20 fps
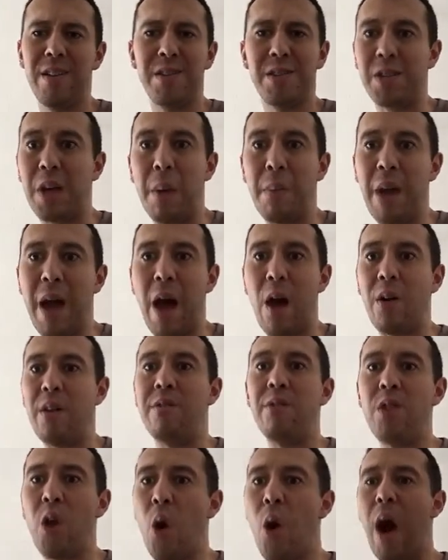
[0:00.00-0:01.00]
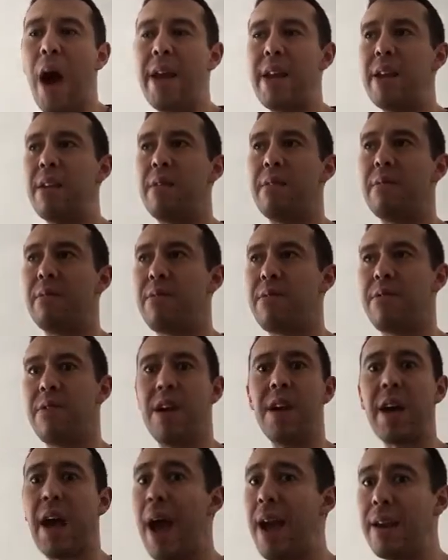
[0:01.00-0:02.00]
somehow. Even though I didn't
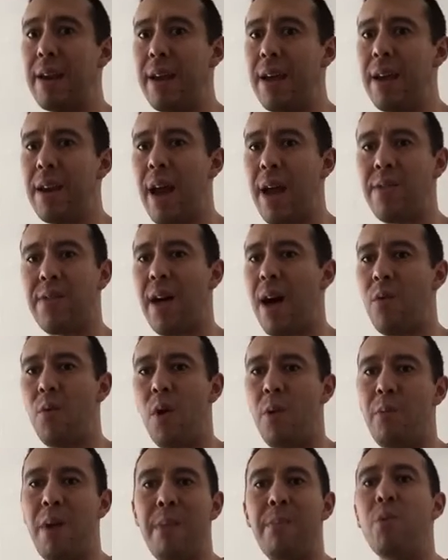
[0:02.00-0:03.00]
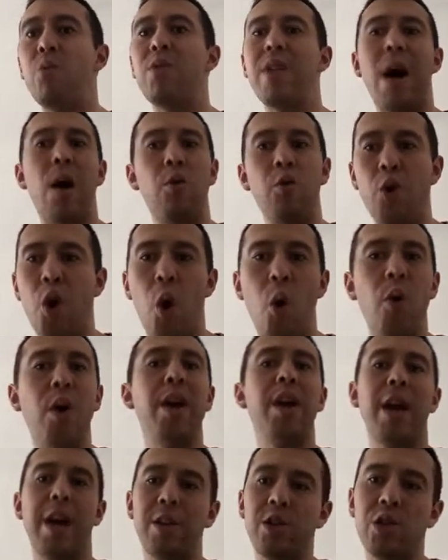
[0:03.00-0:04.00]
think I did, I thought, well, maybe without
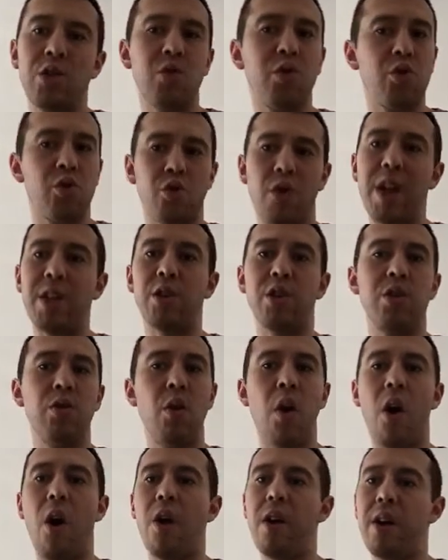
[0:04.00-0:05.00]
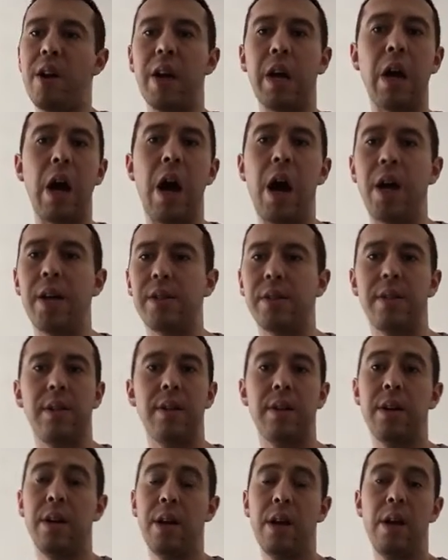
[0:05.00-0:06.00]
knowing I stretched too hard and it caused
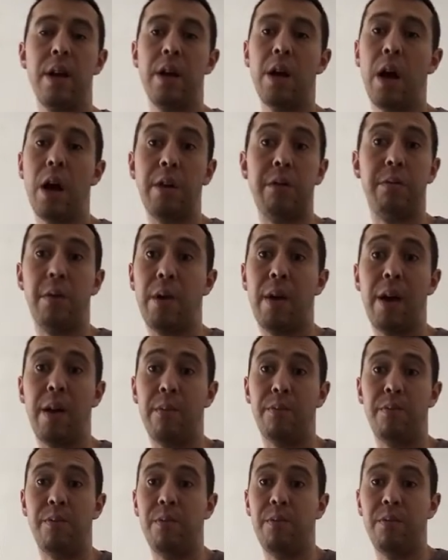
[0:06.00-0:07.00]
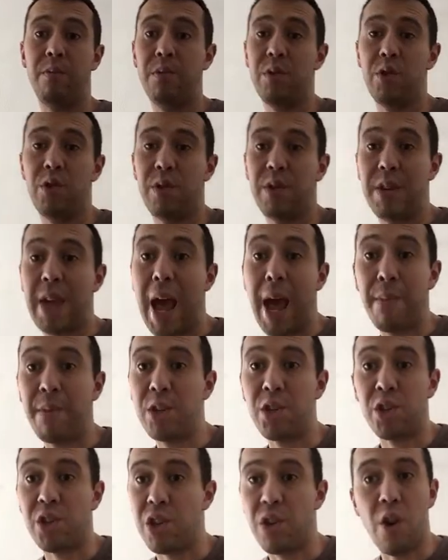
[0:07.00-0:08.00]
a
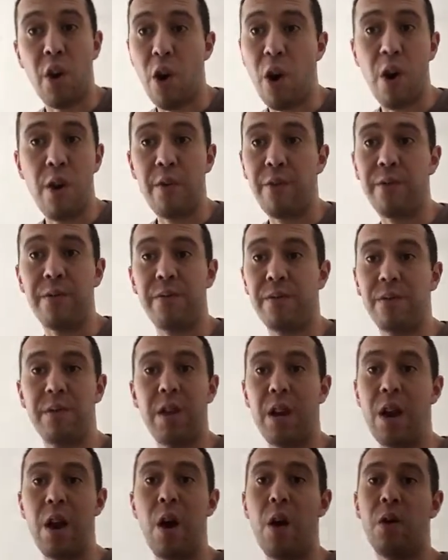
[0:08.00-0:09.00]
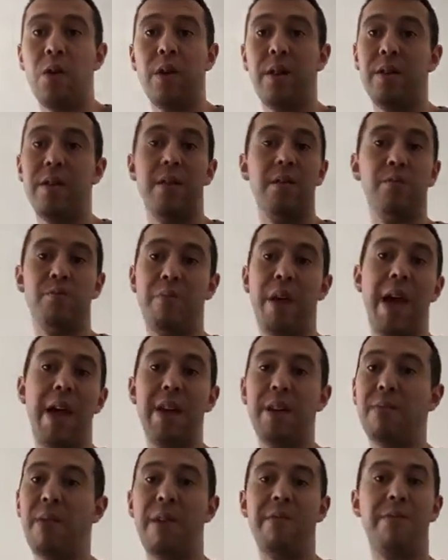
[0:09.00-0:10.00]
damaged nerve, and
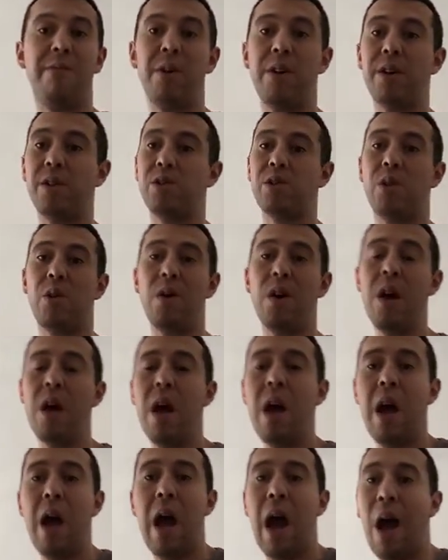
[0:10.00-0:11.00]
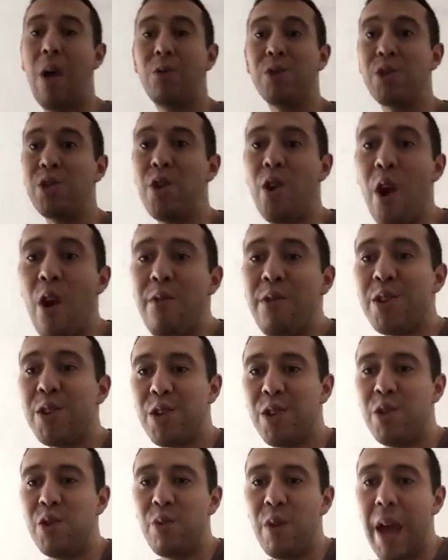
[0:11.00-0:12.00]
pain in my foot. So I was nervous
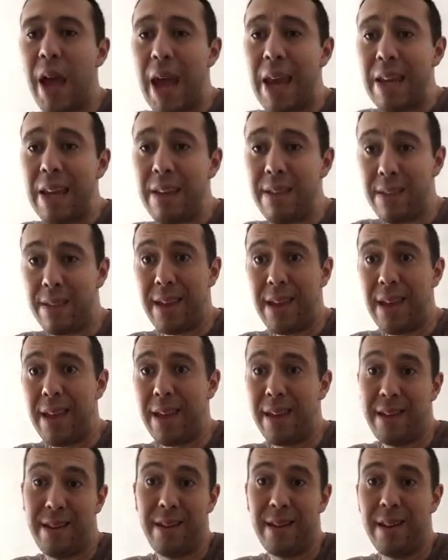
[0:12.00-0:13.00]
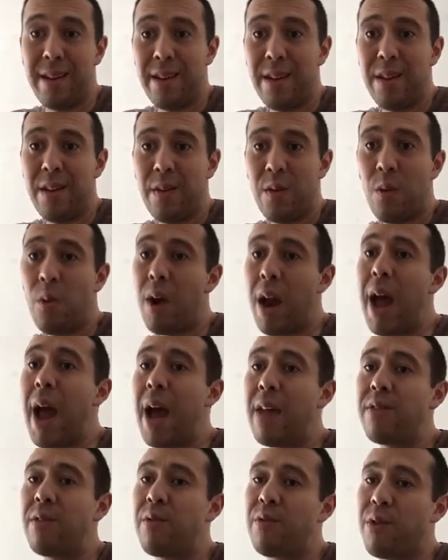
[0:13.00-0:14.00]
to do anything when I
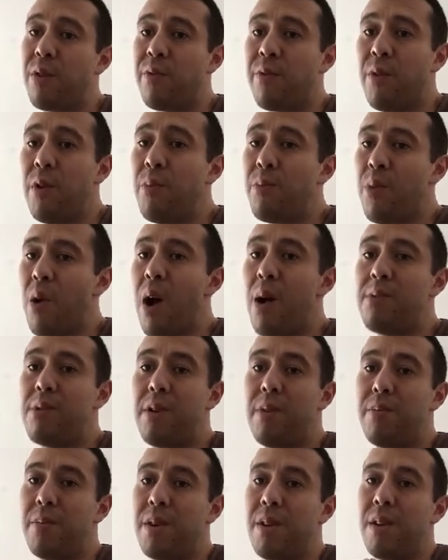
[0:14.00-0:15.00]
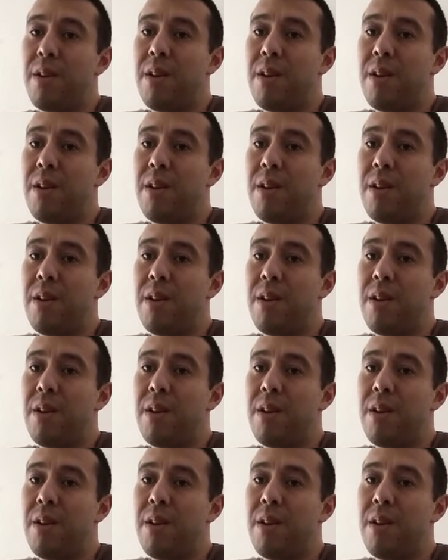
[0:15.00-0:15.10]
had the foot problem.